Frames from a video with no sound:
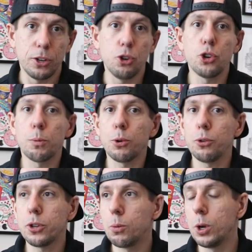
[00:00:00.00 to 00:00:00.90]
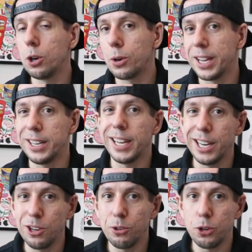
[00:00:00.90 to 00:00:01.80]
Nutrabolt will
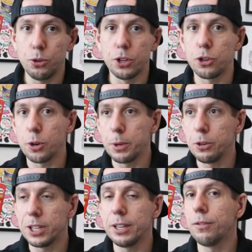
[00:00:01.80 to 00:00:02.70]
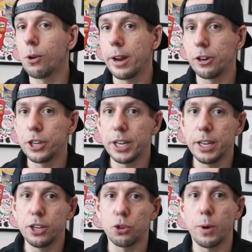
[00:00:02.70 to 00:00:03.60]
continue to distribute C4
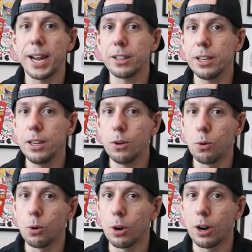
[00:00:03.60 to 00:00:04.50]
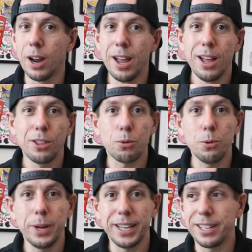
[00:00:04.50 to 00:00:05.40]
Energy directly or
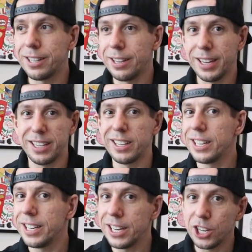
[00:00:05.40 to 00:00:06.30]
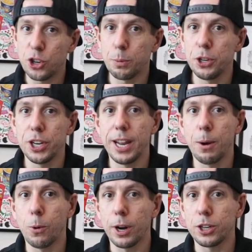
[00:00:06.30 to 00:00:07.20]
through its existing distribution
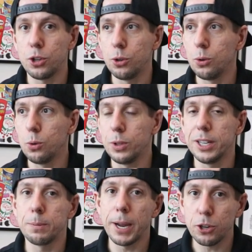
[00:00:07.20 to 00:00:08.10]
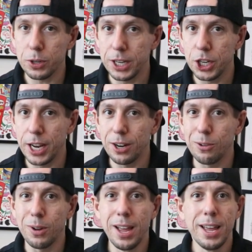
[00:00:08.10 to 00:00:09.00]
network to the specialty
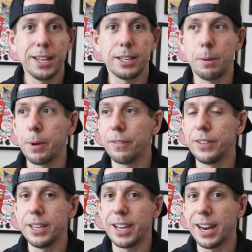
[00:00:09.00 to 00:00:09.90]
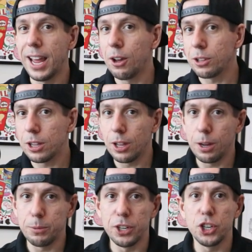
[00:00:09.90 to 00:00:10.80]
channel, some of the kind of health
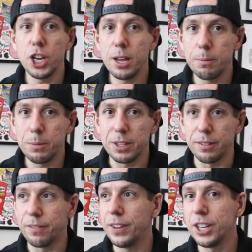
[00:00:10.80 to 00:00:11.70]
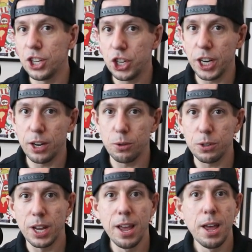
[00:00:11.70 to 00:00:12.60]
clubs and gyms and fitness
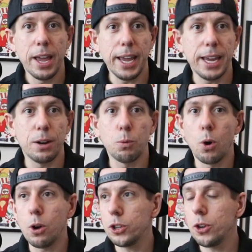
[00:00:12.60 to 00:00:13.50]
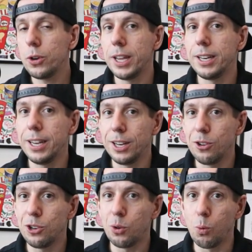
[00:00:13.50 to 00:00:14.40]
channels, and will also
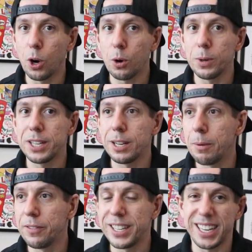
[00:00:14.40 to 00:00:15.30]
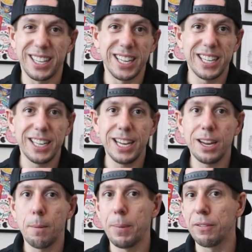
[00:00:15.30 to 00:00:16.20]
continue to work with some of its
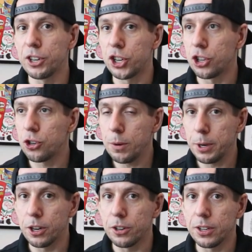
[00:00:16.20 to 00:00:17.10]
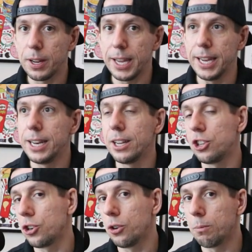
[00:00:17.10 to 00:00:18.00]
existing beverage distributors in
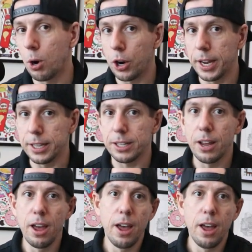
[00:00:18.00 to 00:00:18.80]
certain markets.